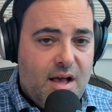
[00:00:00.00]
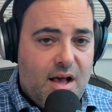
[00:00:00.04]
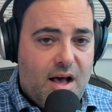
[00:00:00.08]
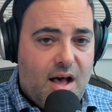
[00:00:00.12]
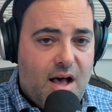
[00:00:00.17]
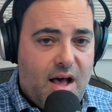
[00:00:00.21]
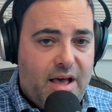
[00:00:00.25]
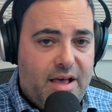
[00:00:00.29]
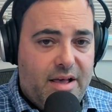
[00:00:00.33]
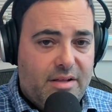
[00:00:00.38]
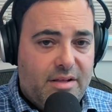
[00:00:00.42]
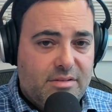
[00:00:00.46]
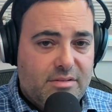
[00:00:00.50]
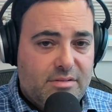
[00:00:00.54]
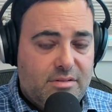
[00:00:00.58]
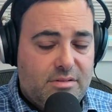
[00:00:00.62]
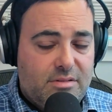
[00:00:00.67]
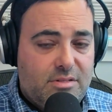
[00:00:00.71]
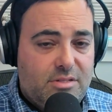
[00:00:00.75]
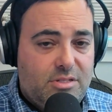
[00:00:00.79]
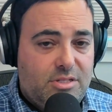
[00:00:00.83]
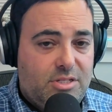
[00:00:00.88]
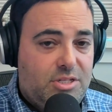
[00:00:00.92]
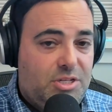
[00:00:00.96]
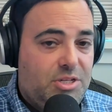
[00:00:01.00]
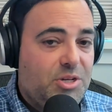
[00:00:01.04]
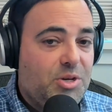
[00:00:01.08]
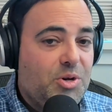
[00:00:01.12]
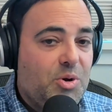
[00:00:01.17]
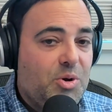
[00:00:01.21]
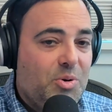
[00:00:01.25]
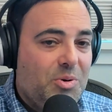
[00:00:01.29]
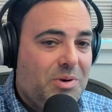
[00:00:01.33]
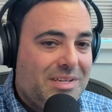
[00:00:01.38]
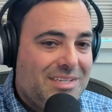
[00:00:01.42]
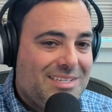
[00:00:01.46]
Aisle
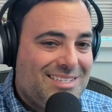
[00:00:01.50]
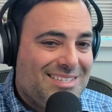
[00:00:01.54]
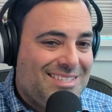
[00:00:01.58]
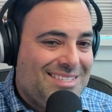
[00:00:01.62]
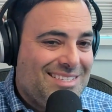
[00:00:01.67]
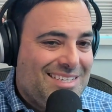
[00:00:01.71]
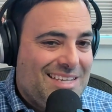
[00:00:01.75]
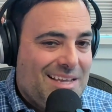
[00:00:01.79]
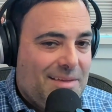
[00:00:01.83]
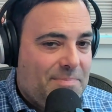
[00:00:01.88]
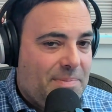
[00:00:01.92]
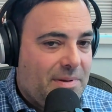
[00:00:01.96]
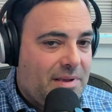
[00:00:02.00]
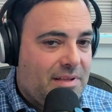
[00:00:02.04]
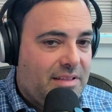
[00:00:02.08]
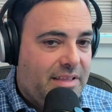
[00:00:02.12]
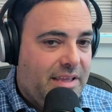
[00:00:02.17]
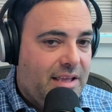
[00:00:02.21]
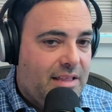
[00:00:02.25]
2 is typically